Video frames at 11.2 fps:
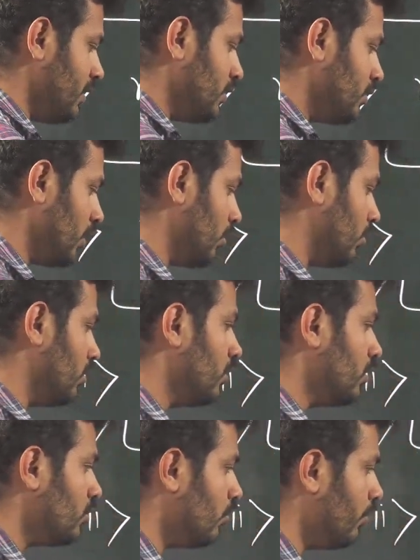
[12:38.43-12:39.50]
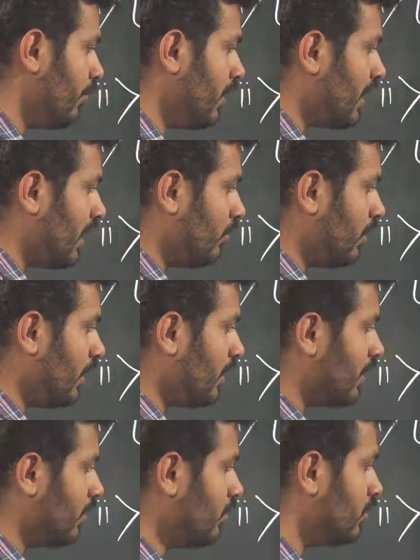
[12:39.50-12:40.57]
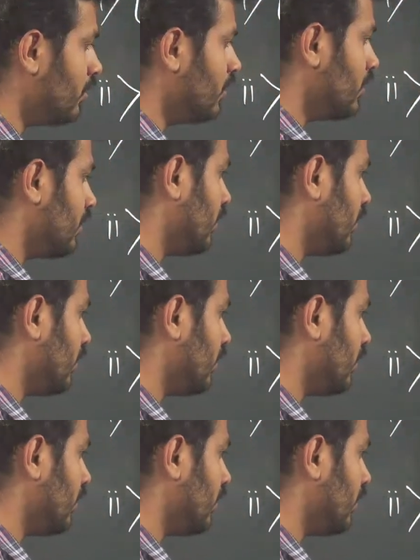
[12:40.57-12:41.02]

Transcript: Chalo. So we will calculate now the